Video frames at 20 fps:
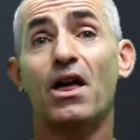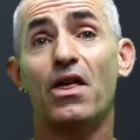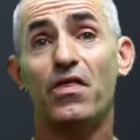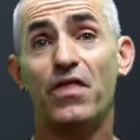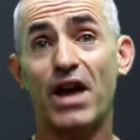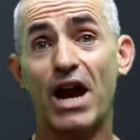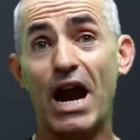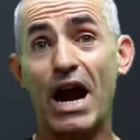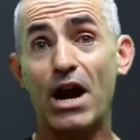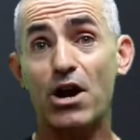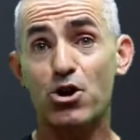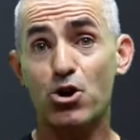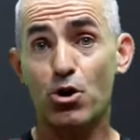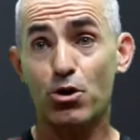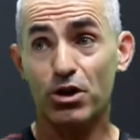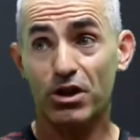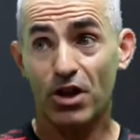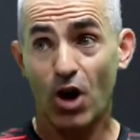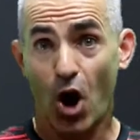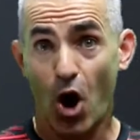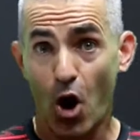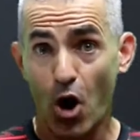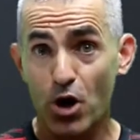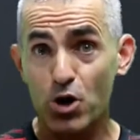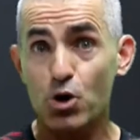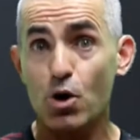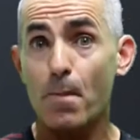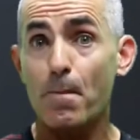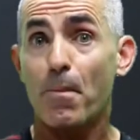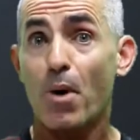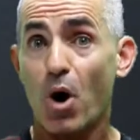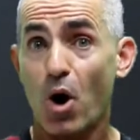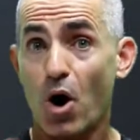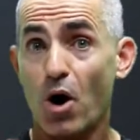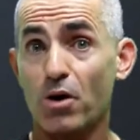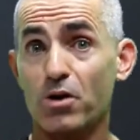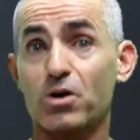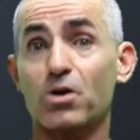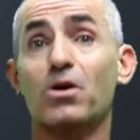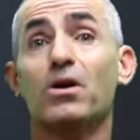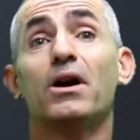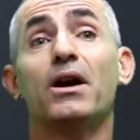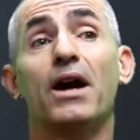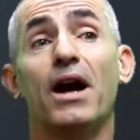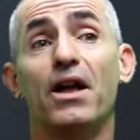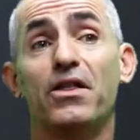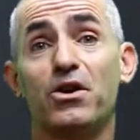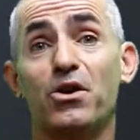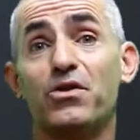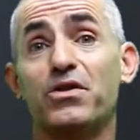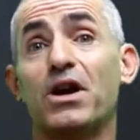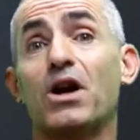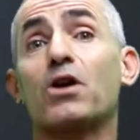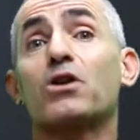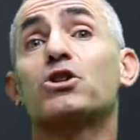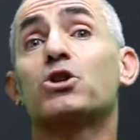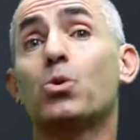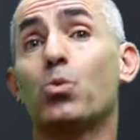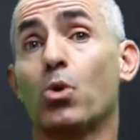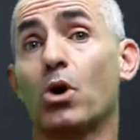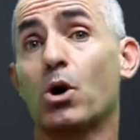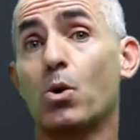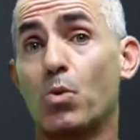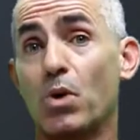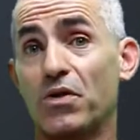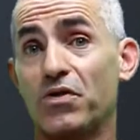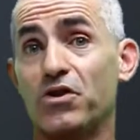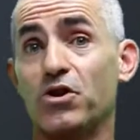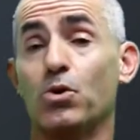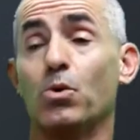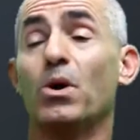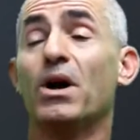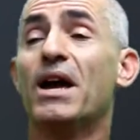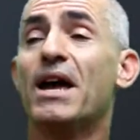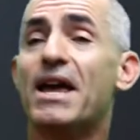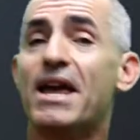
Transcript: They are your partner and they're there to work with you.